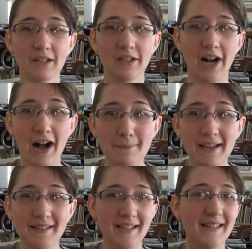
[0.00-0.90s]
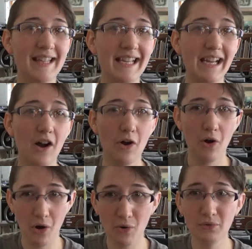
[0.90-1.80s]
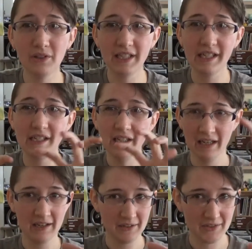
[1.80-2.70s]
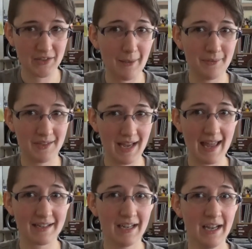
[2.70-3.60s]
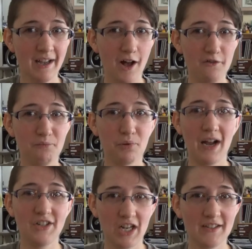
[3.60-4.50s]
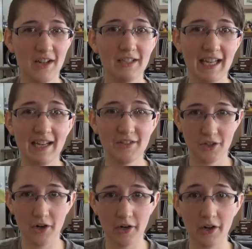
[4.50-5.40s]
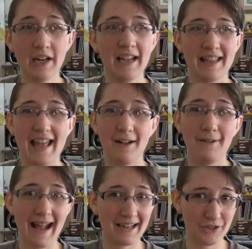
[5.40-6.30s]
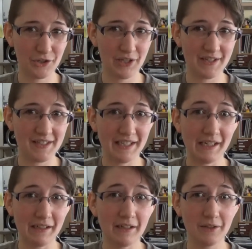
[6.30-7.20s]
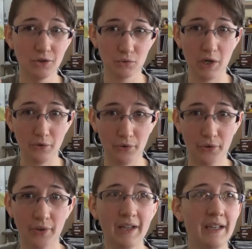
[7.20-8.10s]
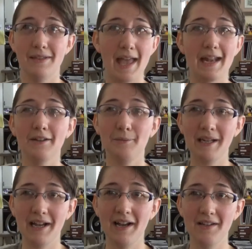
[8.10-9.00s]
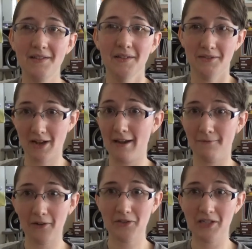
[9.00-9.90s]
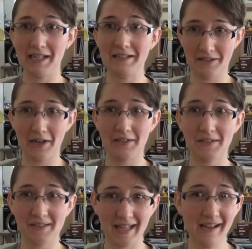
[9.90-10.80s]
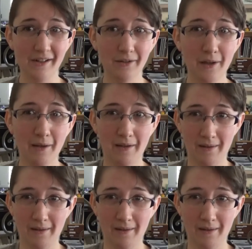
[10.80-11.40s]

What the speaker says: Comics is the only subset of projects on Kickstarter that have actually seen growth. That is because diversity does sell,